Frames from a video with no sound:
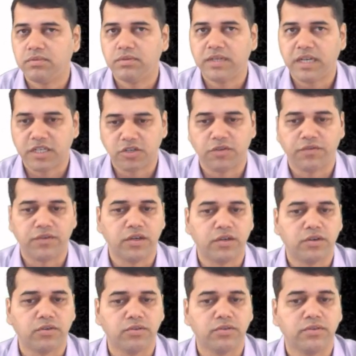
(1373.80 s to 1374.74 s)
test of
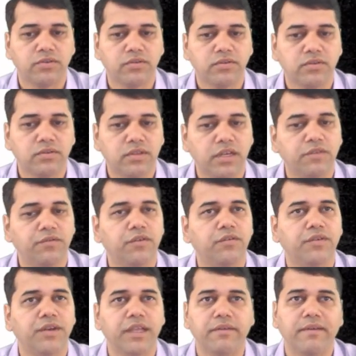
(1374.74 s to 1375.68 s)
controls,
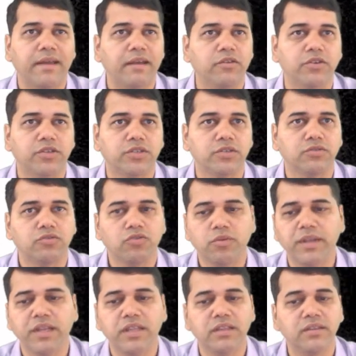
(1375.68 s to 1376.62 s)
350, evaluation, so
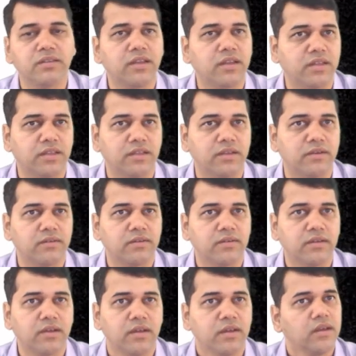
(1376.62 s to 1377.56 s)
many things are there.
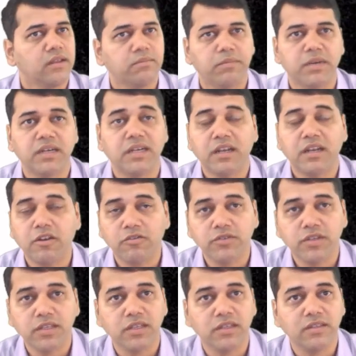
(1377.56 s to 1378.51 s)
But none
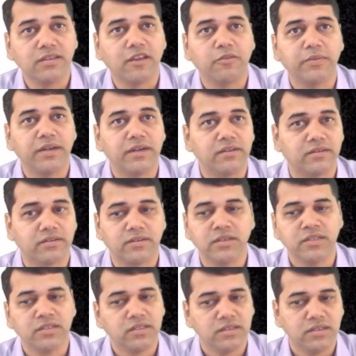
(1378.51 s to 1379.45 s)
of the things have been
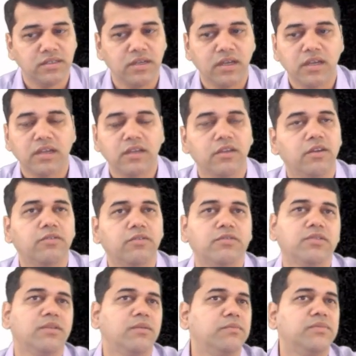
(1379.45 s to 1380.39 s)
discussed. You have
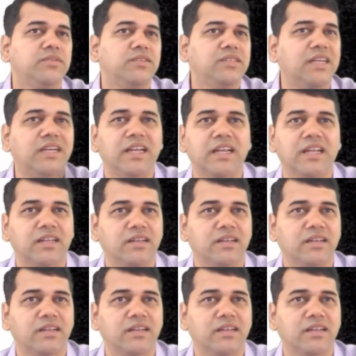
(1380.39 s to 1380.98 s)
some general